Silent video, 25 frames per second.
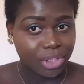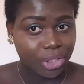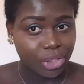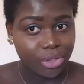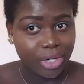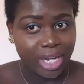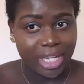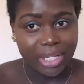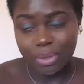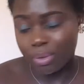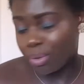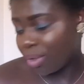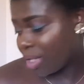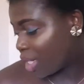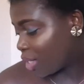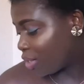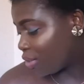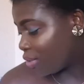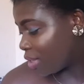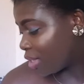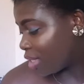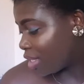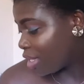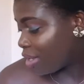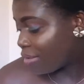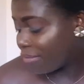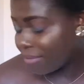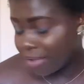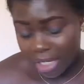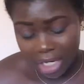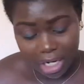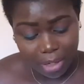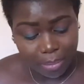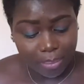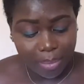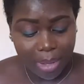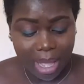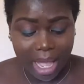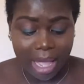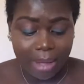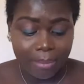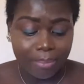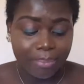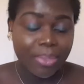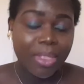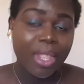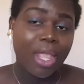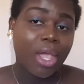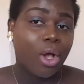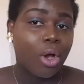try to get yourself a lip
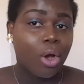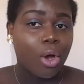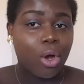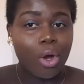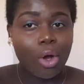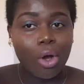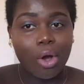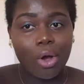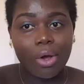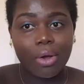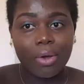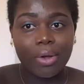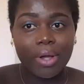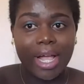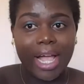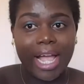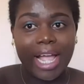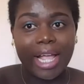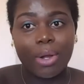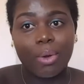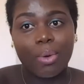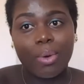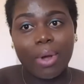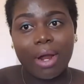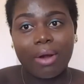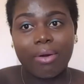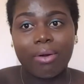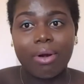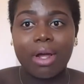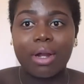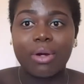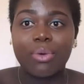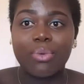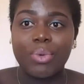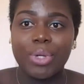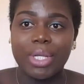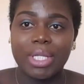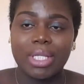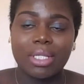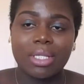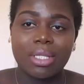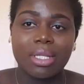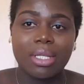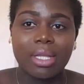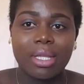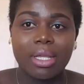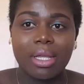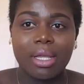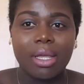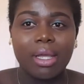balm or I go around with
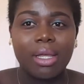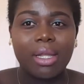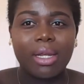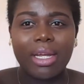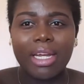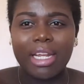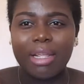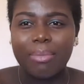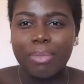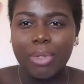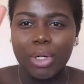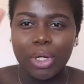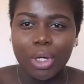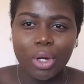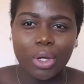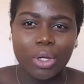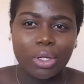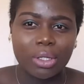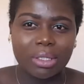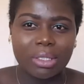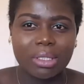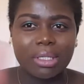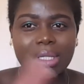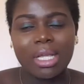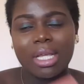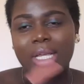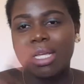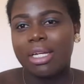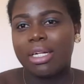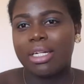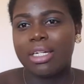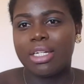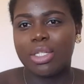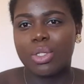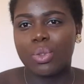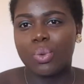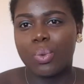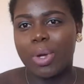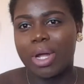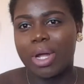a lip gloss this